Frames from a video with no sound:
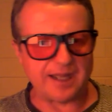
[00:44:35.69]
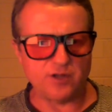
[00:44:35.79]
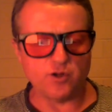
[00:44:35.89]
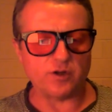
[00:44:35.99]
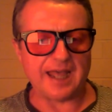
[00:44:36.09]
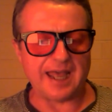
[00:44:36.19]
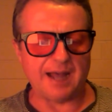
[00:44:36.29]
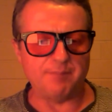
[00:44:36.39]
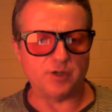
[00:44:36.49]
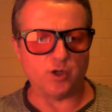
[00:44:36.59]
not,
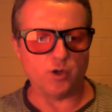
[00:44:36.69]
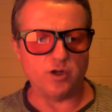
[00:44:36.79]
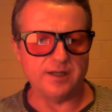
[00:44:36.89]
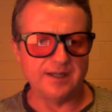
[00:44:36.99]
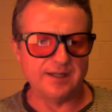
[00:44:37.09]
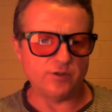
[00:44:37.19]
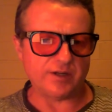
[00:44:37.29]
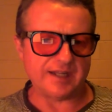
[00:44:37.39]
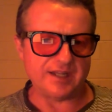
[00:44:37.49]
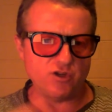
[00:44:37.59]
um,
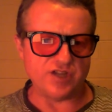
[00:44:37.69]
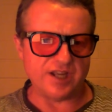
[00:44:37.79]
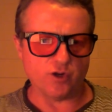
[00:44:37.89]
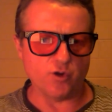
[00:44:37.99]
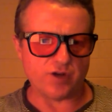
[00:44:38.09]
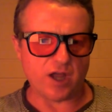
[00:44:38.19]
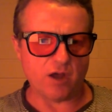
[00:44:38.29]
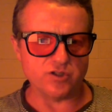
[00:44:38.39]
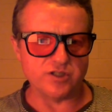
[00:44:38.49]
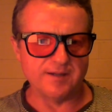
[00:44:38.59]
not using
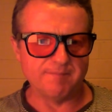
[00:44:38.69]
glucose.